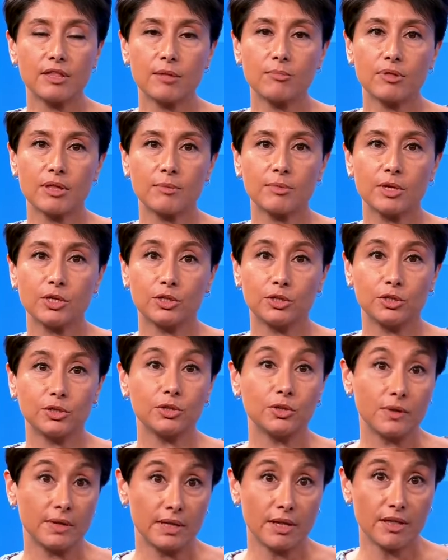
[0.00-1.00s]
them something to do
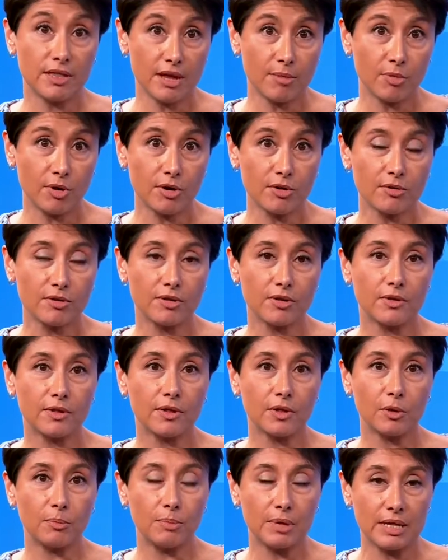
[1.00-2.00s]
during the summer so
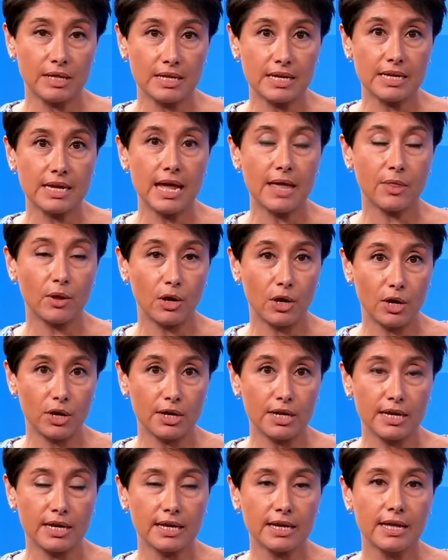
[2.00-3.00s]
that they're busy and they're
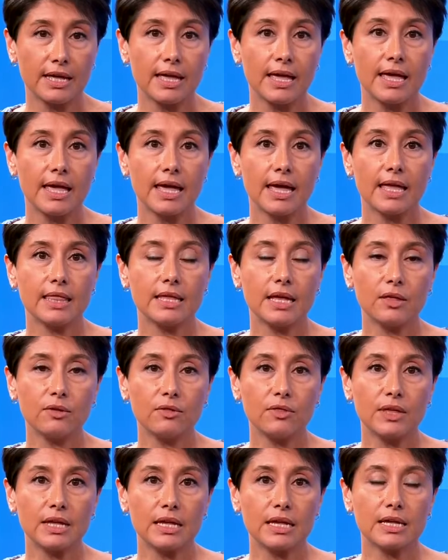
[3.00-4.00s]
learning. And the
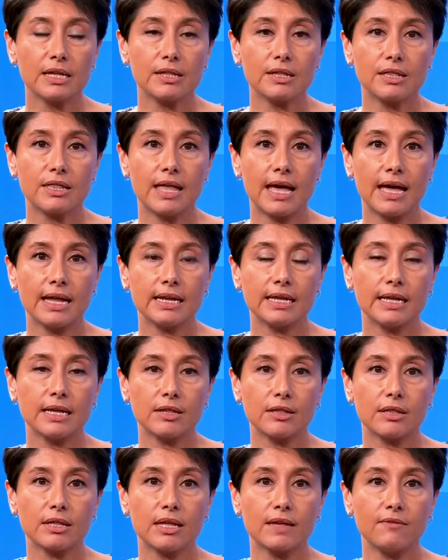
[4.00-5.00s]
other thing is that
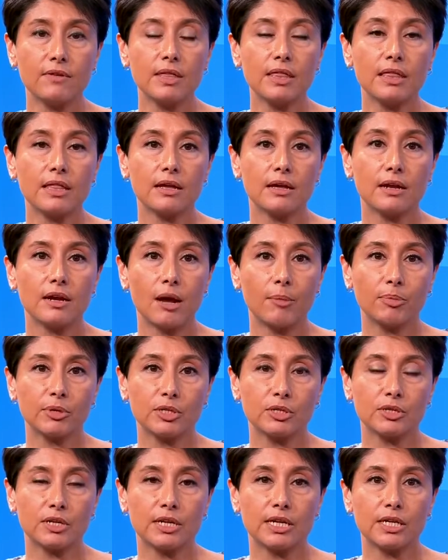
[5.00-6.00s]
it's giving an
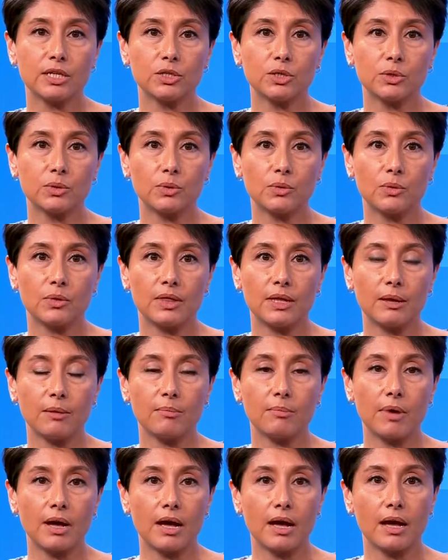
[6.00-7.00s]
opportunity to
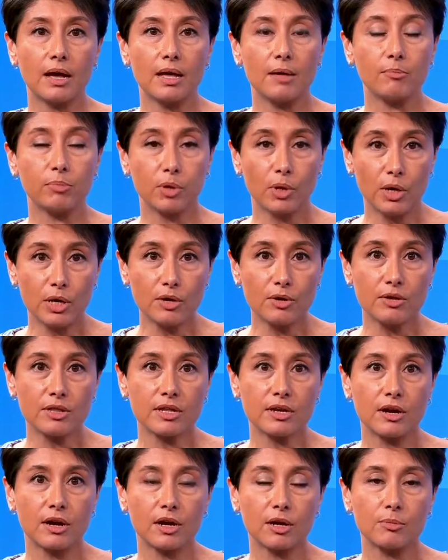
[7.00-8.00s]
the uh,
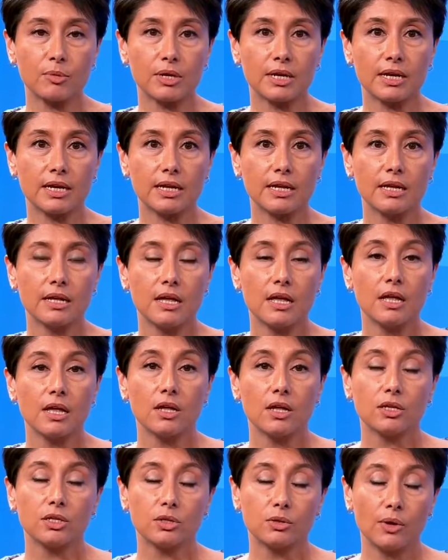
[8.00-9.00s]
employers in our community
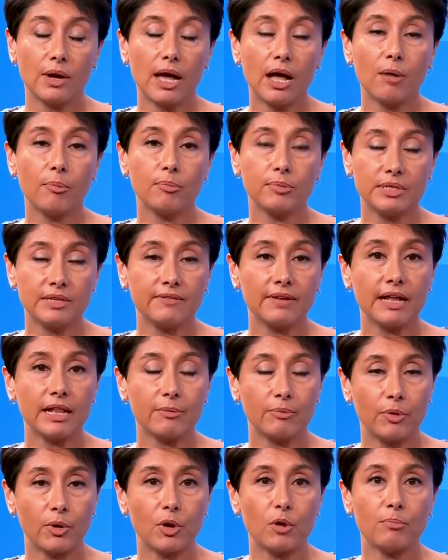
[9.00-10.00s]
to help
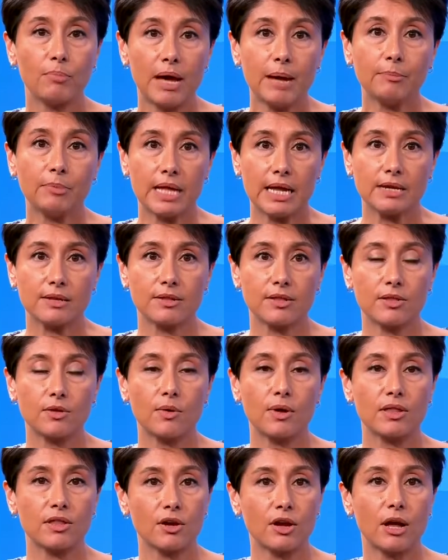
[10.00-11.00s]
develop their own pipeline.
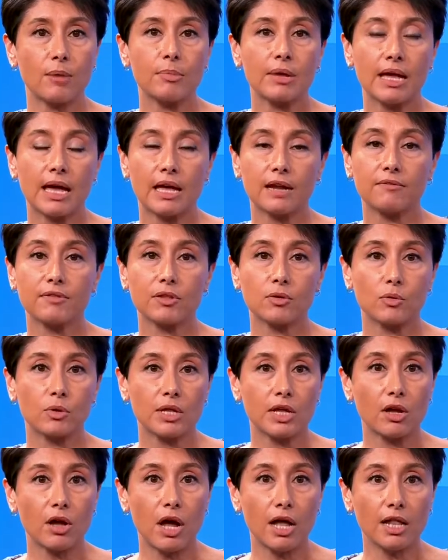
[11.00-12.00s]
So as they're coming out of
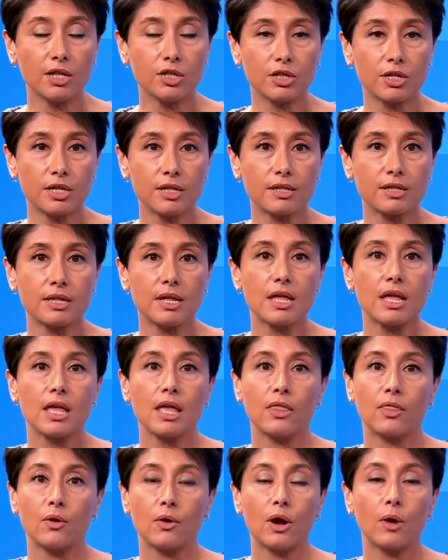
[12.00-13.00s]
school and colleges,
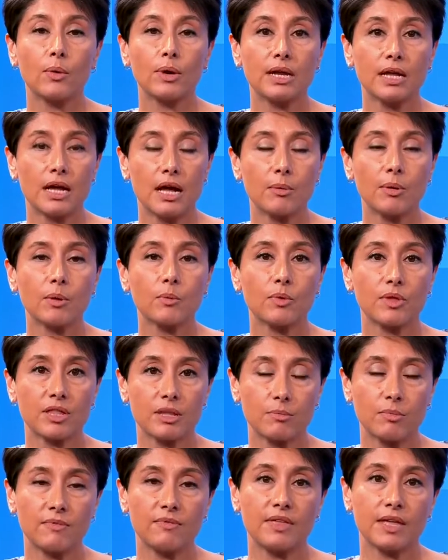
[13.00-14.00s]
they're already coming with
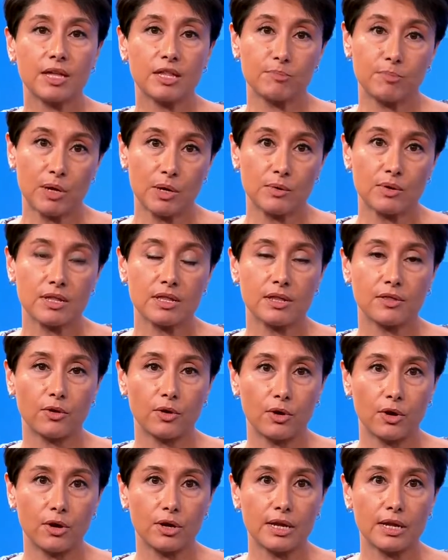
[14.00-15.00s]
some of the experience that
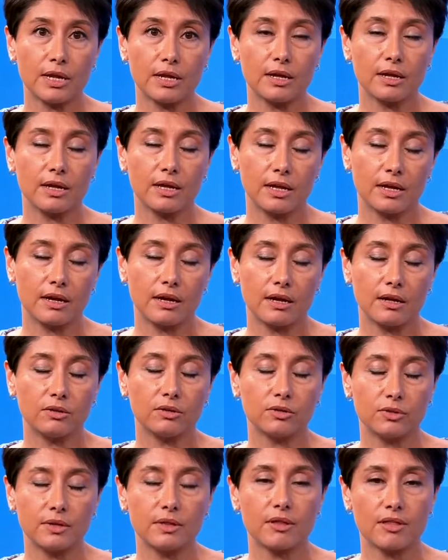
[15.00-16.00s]
they're earning uh,
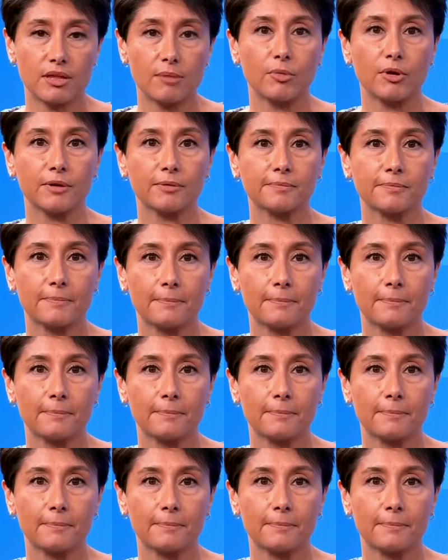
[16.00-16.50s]
during the summer.